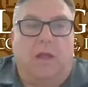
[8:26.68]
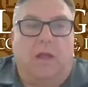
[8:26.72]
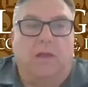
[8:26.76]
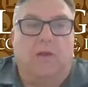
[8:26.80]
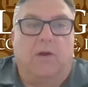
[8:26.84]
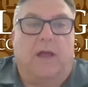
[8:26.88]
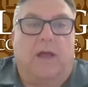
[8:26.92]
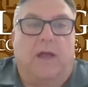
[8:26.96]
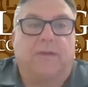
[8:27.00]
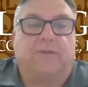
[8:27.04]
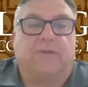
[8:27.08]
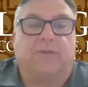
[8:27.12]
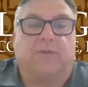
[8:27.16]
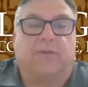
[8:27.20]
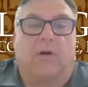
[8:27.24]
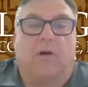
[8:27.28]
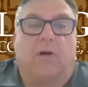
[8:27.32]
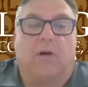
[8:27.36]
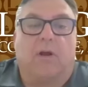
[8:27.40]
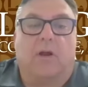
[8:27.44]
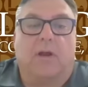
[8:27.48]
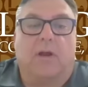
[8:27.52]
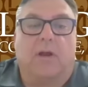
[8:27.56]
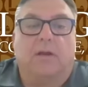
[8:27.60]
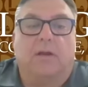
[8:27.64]
I
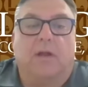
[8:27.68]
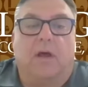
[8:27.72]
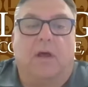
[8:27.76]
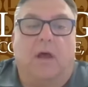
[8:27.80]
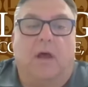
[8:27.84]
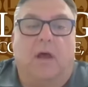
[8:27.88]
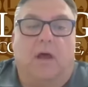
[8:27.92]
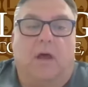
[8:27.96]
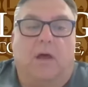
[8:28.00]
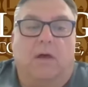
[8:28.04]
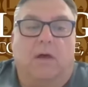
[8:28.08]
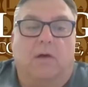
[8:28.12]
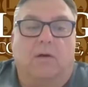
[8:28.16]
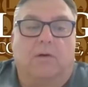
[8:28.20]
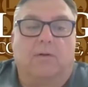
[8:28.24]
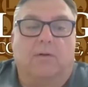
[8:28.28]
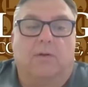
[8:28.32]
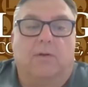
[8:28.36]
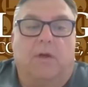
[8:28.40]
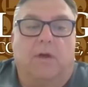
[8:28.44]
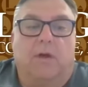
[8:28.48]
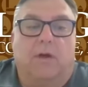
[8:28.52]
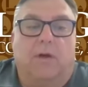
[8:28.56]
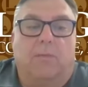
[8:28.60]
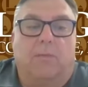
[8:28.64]
started
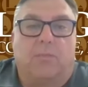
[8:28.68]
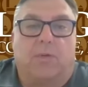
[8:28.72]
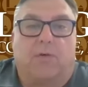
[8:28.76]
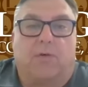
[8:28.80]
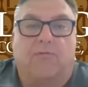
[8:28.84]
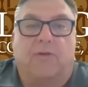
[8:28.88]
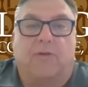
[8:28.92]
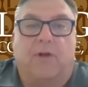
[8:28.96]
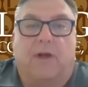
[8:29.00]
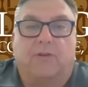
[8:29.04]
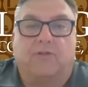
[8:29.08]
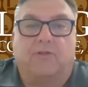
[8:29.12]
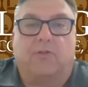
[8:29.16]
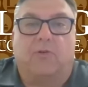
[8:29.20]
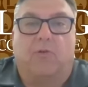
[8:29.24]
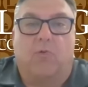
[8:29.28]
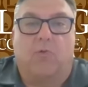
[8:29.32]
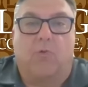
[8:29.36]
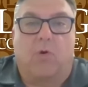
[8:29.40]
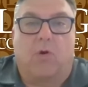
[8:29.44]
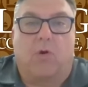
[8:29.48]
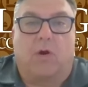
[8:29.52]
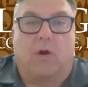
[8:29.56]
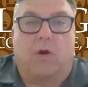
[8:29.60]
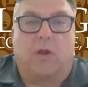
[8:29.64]
professional
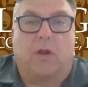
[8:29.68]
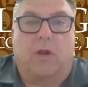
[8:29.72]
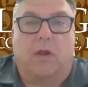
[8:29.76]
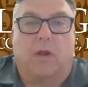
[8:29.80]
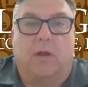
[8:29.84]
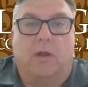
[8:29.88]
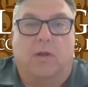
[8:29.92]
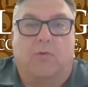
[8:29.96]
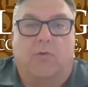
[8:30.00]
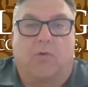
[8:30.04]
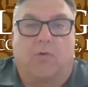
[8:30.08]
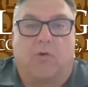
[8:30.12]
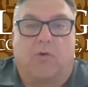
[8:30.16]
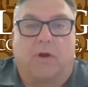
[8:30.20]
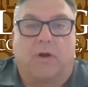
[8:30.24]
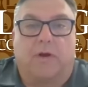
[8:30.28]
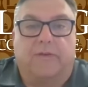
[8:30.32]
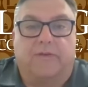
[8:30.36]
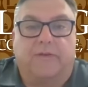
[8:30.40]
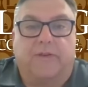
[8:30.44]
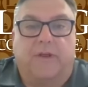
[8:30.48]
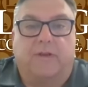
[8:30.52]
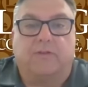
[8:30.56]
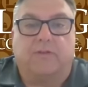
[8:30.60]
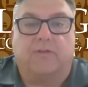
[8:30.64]
work in
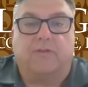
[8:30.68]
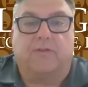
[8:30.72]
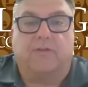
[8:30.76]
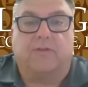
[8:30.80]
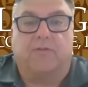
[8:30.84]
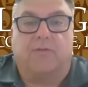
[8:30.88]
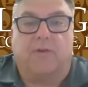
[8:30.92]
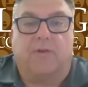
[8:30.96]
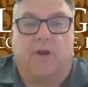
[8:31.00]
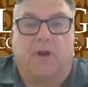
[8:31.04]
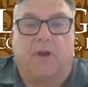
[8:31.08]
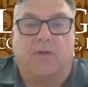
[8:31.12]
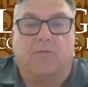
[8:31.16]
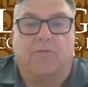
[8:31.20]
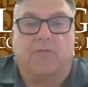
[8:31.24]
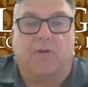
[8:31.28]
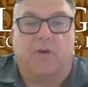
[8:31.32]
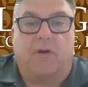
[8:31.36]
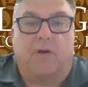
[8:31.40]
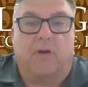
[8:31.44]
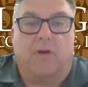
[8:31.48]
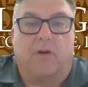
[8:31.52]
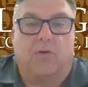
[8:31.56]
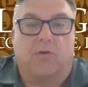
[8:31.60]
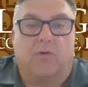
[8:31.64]
organizations very,
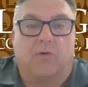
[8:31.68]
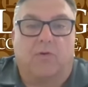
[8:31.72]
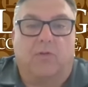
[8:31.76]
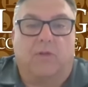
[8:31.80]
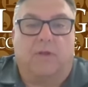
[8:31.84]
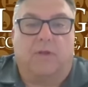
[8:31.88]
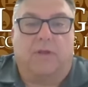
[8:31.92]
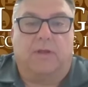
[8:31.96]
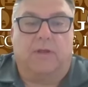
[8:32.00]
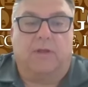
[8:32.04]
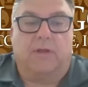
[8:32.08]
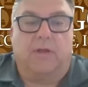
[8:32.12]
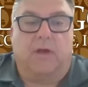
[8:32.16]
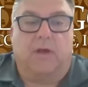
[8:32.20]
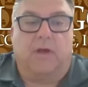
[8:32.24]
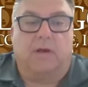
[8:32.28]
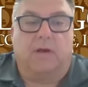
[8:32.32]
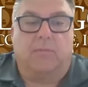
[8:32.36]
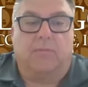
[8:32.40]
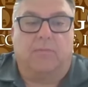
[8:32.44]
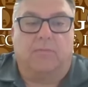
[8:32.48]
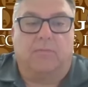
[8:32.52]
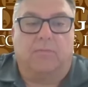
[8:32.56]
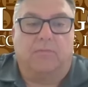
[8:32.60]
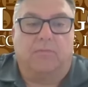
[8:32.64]
very early.
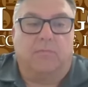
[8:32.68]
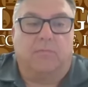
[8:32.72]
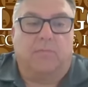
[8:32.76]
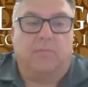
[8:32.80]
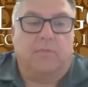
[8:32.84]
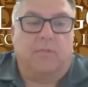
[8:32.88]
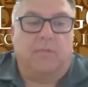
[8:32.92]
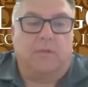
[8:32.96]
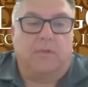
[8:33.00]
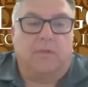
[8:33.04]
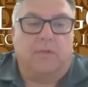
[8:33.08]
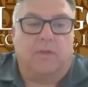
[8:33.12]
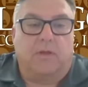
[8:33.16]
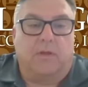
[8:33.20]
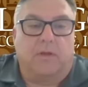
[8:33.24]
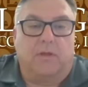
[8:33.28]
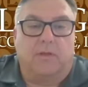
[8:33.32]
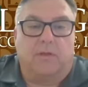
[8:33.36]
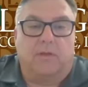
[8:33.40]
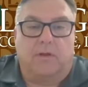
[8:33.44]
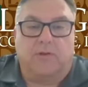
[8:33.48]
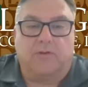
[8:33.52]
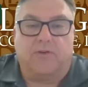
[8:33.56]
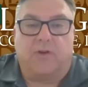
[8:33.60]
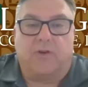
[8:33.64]

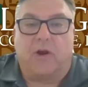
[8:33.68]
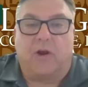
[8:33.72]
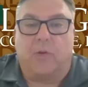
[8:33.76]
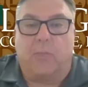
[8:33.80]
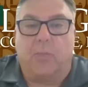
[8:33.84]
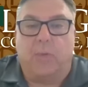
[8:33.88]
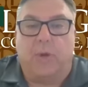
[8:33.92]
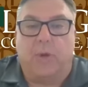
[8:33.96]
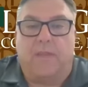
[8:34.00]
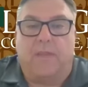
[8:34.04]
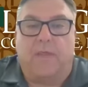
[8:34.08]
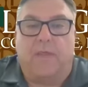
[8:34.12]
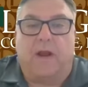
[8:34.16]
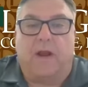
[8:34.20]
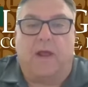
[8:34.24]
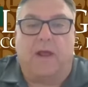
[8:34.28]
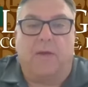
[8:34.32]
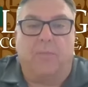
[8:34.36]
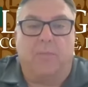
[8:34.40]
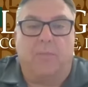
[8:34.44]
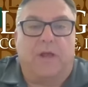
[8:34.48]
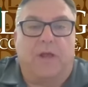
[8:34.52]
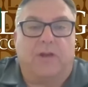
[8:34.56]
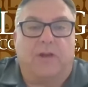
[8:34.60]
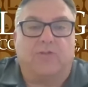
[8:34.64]
The gentleman that I
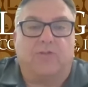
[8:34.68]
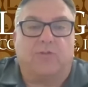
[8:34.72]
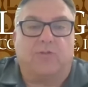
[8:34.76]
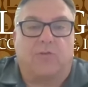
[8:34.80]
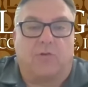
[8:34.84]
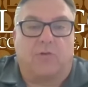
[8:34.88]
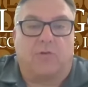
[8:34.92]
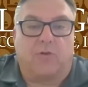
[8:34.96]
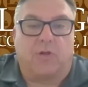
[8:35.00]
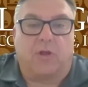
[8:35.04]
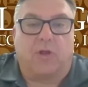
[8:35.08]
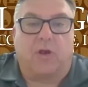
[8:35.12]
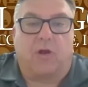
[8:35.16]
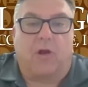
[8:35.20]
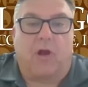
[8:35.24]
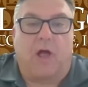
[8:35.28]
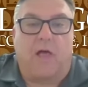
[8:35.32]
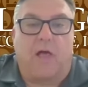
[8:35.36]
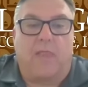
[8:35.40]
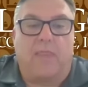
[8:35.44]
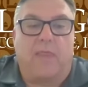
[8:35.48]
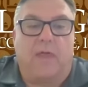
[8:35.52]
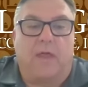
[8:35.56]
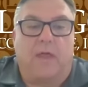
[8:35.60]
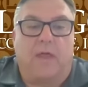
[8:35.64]
had mentioned earlier
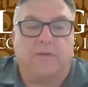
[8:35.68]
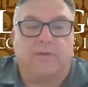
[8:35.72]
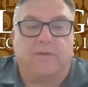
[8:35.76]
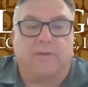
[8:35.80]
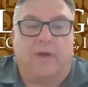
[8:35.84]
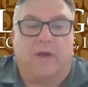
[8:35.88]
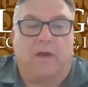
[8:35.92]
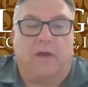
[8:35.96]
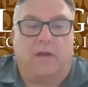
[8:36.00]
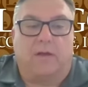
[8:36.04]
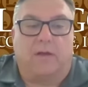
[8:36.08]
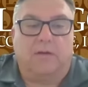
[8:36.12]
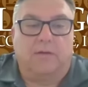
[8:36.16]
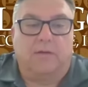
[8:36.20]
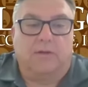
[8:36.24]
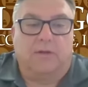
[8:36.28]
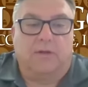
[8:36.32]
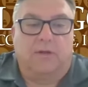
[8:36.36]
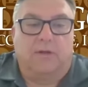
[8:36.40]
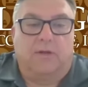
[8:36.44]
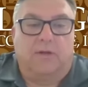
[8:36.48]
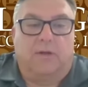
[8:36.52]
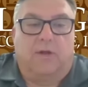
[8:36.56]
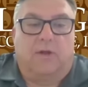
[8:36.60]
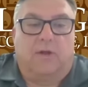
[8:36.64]
on that
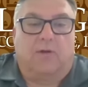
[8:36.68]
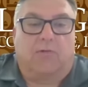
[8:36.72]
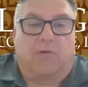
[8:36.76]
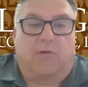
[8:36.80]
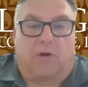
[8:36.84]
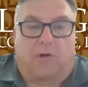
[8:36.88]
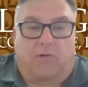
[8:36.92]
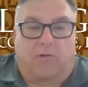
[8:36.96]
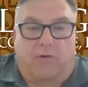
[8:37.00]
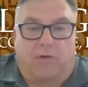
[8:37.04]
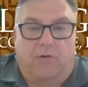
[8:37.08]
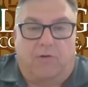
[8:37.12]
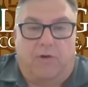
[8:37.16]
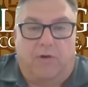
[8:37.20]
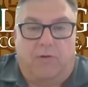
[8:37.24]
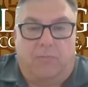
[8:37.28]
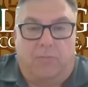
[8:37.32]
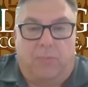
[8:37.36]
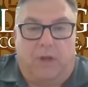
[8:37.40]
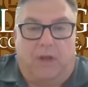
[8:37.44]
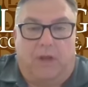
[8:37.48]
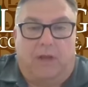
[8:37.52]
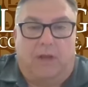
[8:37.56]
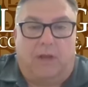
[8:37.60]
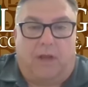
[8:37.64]
recruited
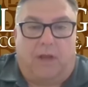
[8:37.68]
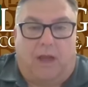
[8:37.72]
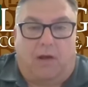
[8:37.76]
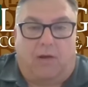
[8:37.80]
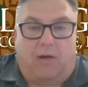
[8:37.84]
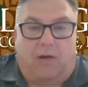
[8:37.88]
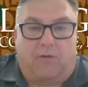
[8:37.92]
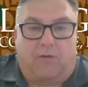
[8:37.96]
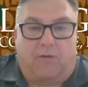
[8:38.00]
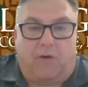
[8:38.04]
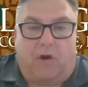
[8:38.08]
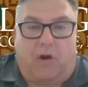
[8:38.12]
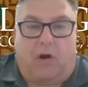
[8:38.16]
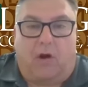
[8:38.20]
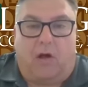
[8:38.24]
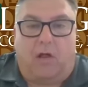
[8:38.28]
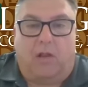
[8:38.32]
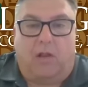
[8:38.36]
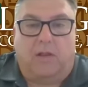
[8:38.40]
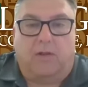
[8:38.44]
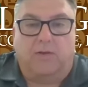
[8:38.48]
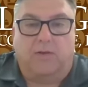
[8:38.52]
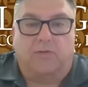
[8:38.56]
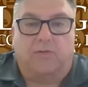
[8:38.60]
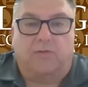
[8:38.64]
me out of
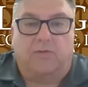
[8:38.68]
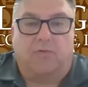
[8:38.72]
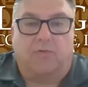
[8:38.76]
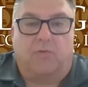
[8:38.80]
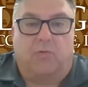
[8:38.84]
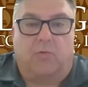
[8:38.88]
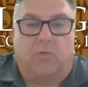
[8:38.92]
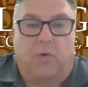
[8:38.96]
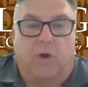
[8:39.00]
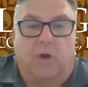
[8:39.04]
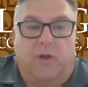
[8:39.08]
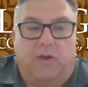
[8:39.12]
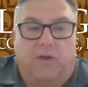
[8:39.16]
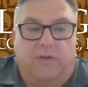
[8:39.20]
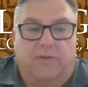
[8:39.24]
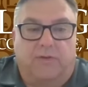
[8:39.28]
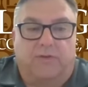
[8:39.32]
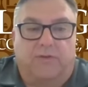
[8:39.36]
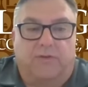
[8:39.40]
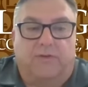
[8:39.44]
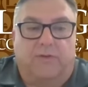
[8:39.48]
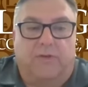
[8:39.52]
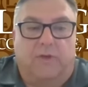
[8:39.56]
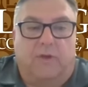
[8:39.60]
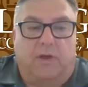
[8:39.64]
college
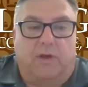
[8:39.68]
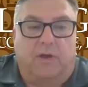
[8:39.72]
was